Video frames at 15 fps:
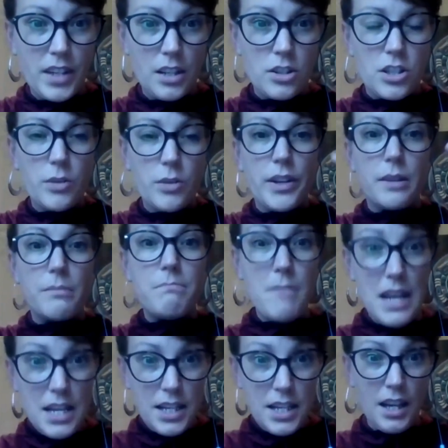So they're
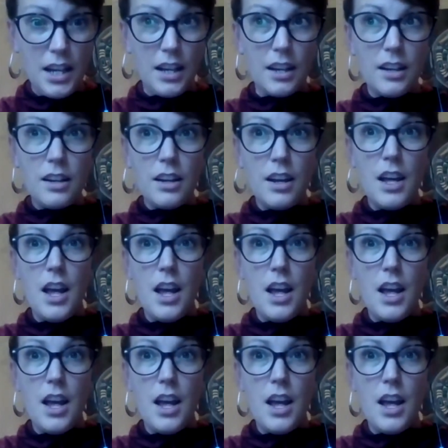making